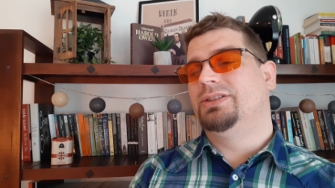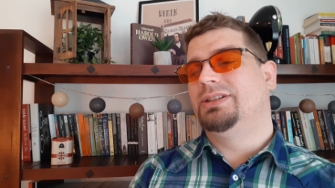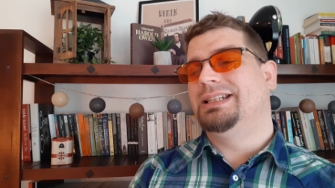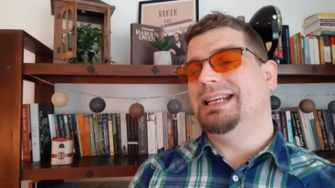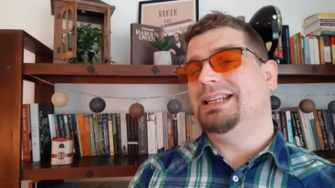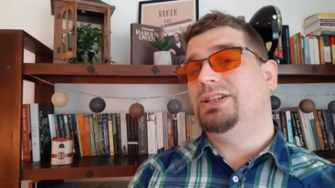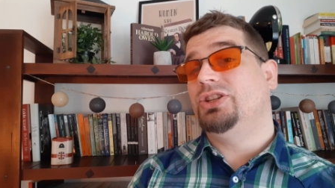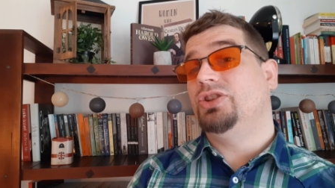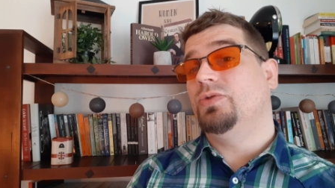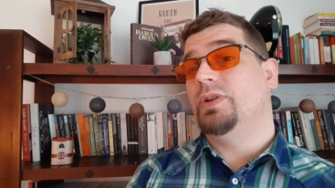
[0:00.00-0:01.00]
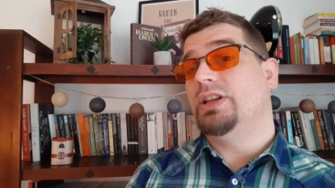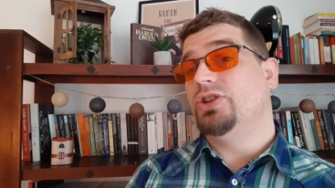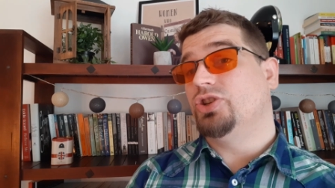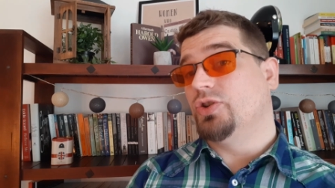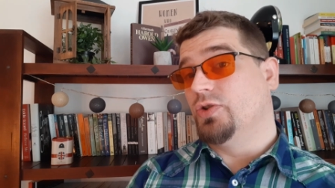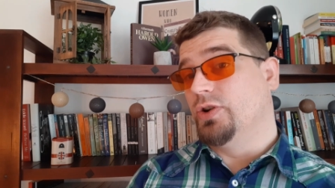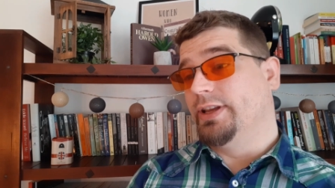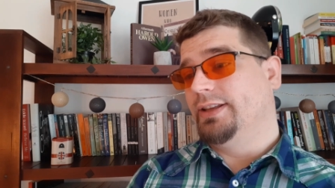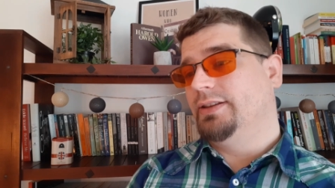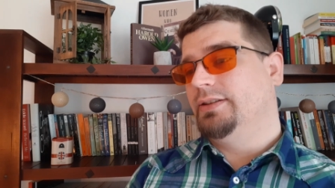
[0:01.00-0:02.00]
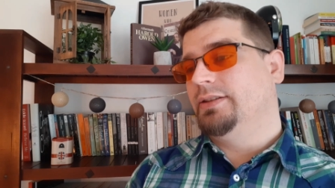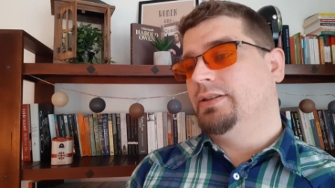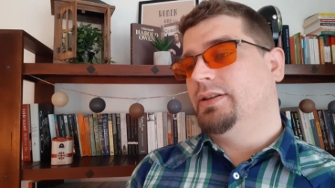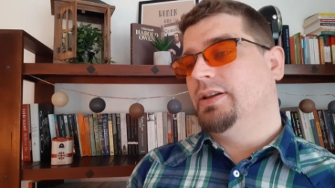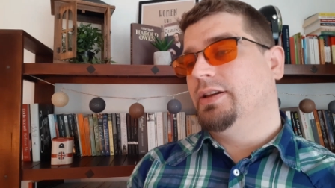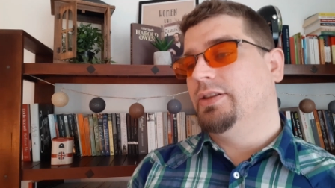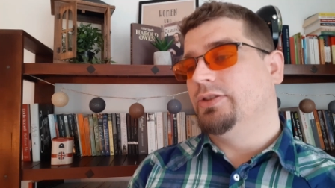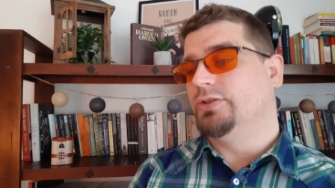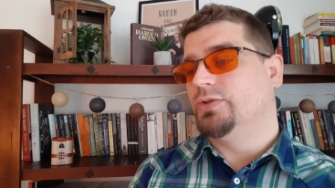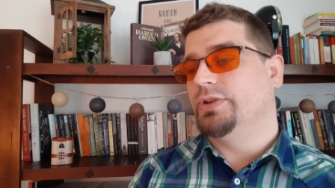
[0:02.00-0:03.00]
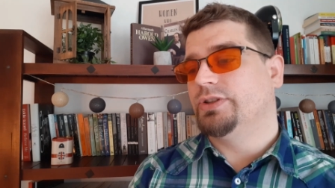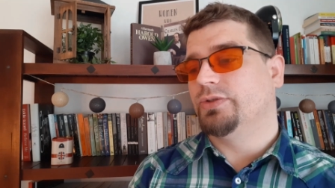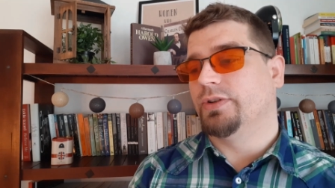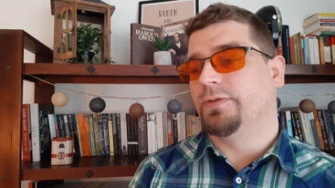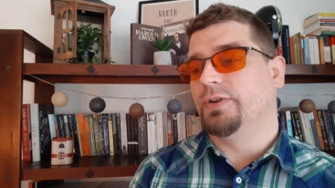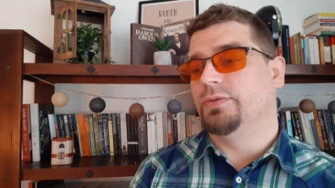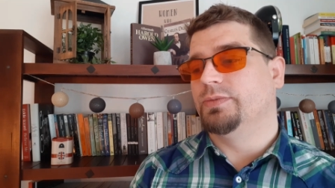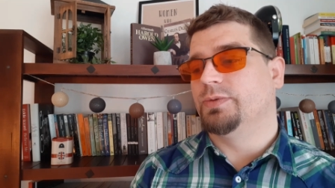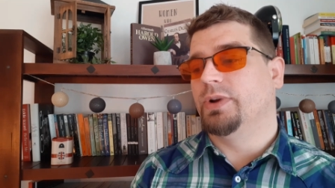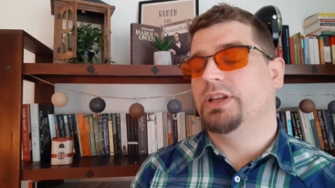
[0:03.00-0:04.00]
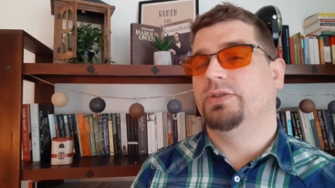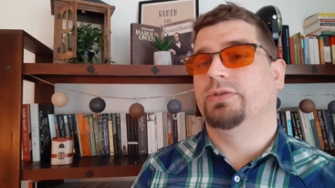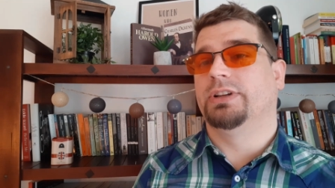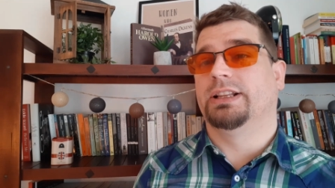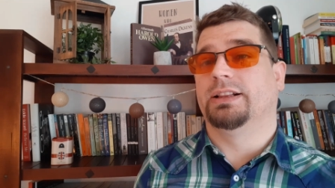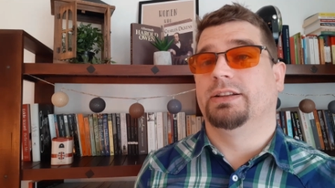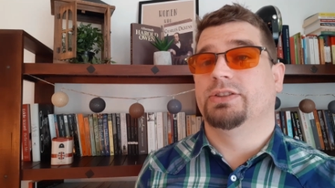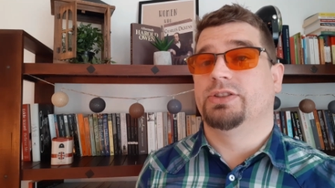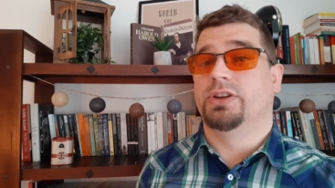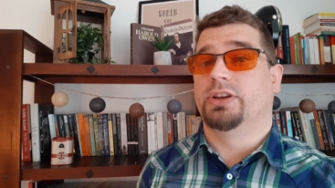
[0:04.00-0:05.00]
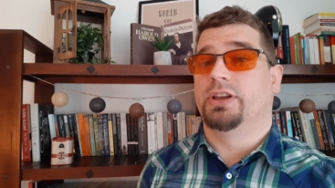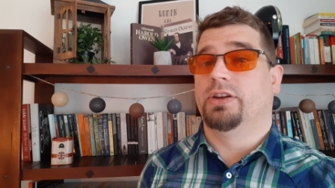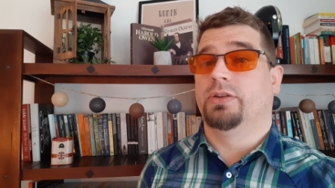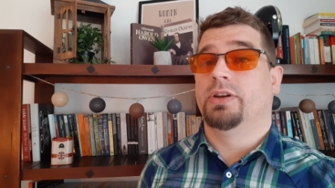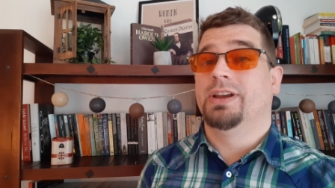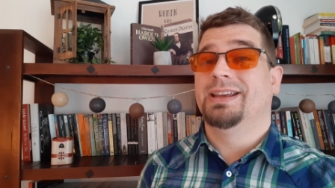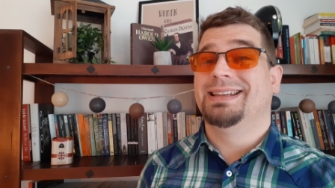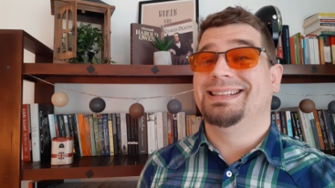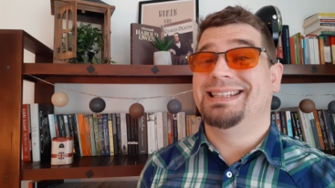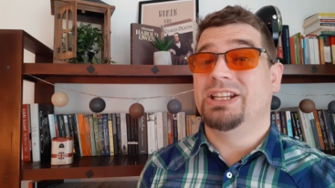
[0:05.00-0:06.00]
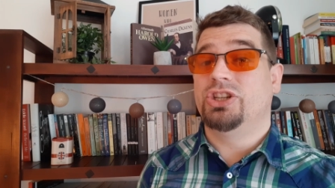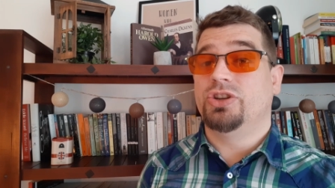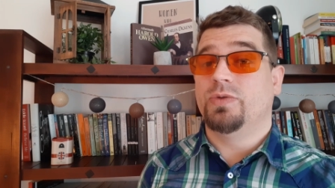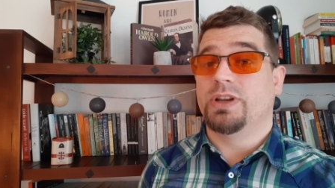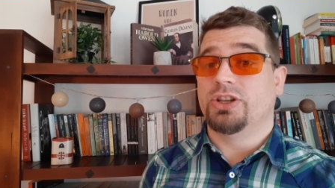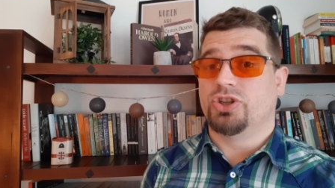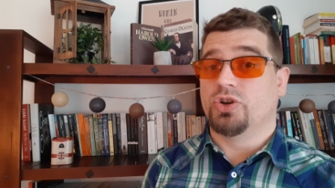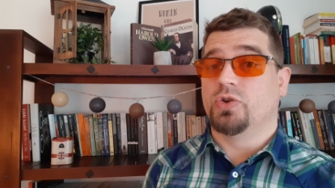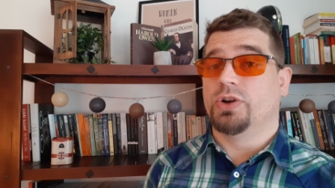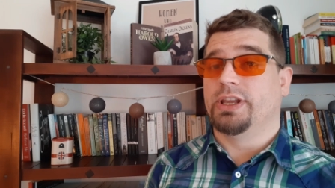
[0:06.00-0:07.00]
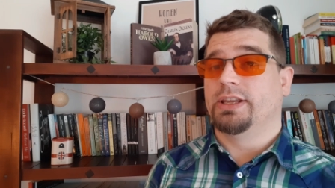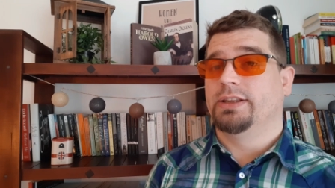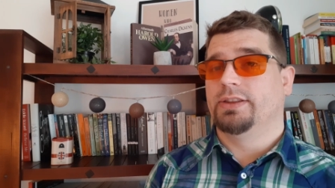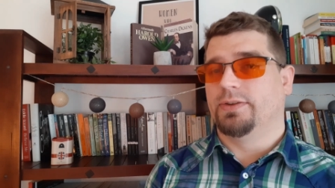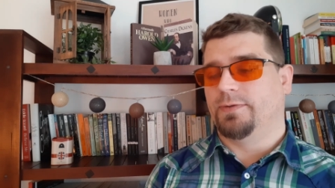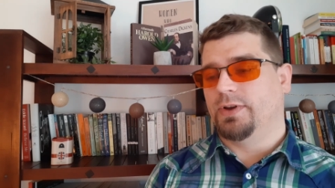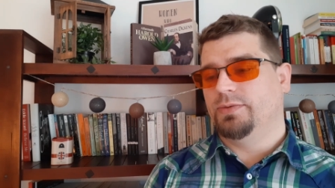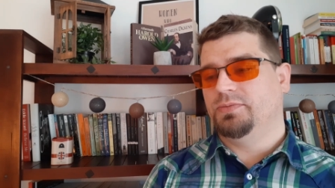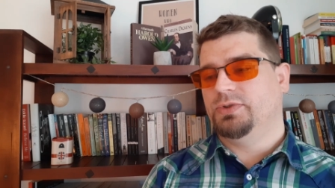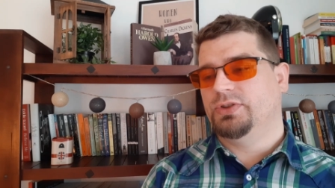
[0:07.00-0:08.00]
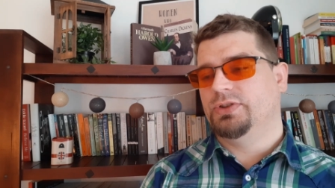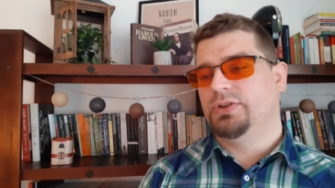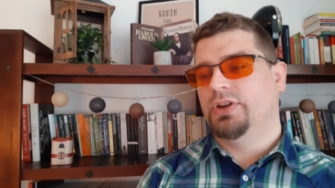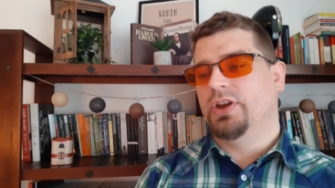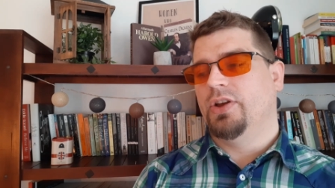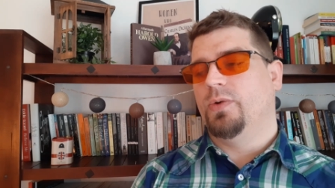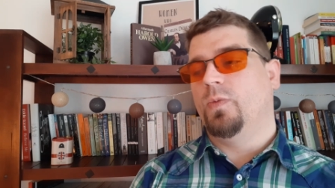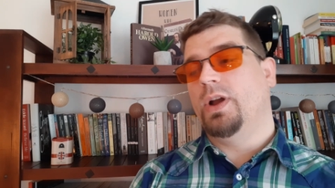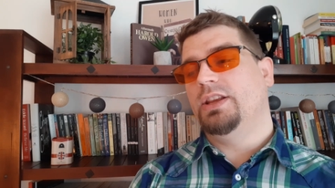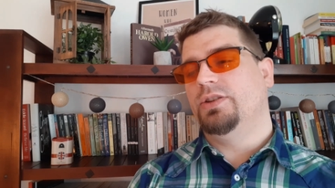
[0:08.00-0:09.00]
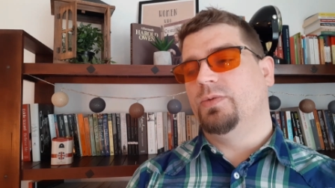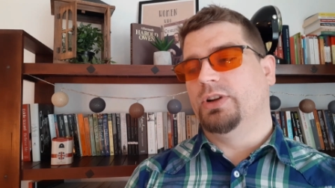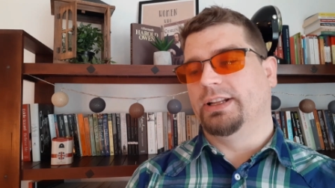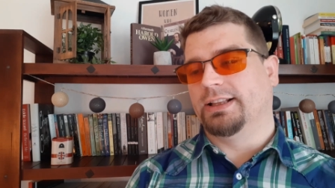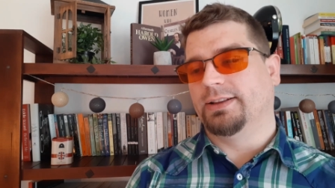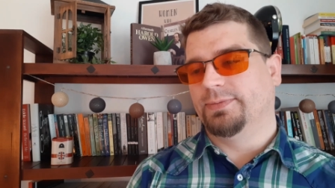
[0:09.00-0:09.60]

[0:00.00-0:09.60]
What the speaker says: Did you enjoy the Toy Story films when you were little, Sergio? Did you enjoy the films when you were little?